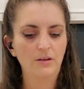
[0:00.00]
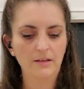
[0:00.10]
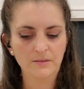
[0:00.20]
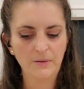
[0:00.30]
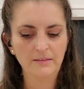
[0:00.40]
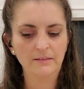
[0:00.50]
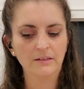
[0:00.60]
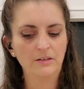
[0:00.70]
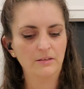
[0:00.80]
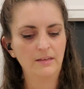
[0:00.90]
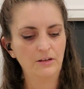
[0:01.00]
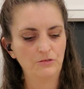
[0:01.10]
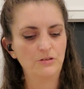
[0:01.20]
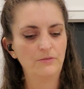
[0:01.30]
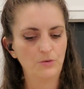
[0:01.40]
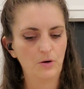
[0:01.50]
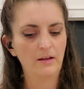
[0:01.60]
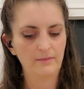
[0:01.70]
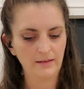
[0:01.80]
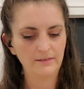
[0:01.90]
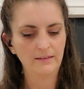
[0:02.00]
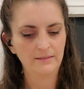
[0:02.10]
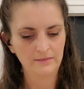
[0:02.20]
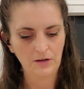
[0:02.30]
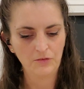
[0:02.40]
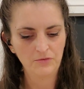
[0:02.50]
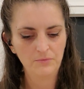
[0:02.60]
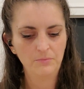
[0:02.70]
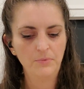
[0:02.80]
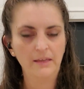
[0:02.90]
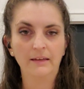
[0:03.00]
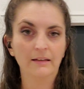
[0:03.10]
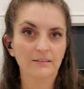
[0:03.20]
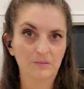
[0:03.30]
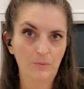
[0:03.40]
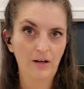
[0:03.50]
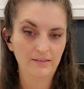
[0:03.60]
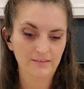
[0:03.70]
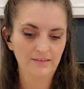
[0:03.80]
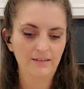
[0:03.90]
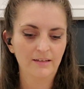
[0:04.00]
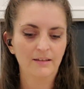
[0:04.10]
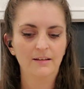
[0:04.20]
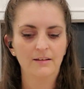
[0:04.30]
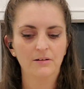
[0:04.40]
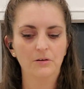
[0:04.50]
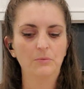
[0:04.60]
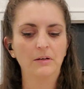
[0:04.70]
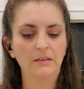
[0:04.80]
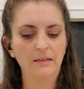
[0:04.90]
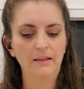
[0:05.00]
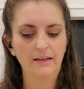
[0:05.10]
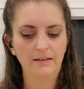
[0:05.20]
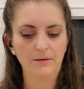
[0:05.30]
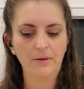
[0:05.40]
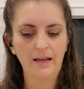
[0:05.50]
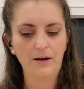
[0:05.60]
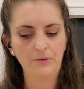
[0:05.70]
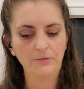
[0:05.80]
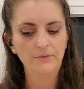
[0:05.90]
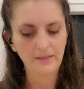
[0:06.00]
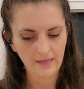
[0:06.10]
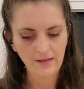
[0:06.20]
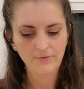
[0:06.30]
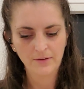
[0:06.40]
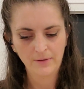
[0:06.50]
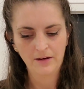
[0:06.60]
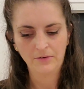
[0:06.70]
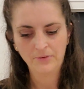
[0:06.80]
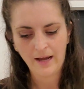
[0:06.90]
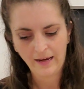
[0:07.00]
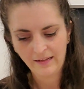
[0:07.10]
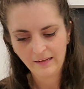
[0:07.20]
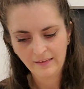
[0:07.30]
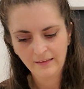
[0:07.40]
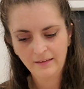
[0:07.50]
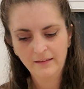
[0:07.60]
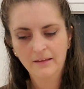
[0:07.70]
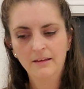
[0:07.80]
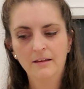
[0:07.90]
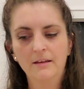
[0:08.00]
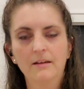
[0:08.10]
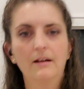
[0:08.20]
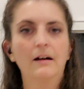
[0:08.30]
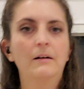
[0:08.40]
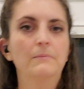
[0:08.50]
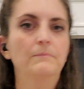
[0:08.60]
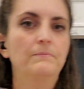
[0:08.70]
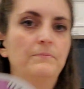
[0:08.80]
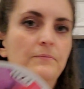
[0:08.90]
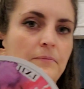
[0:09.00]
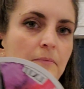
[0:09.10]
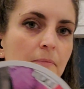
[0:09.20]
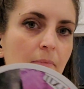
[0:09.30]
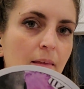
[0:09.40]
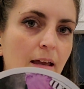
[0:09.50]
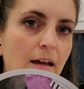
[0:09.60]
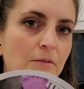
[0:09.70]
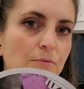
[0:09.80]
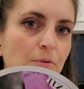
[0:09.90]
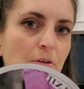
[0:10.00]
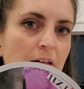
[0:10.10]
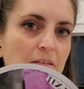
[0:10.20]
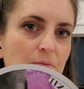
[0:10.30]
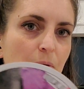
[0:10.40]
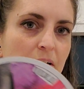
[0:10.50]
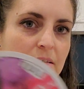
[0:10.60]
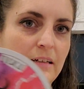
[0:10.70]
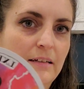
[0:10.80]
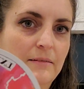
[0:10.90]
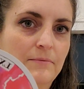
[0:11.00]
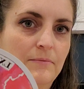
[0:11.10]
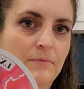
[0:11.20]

it's basically the energy of your authentic self being expressed. Really like coming out of the cave, coming out of hiding, and fully expressing.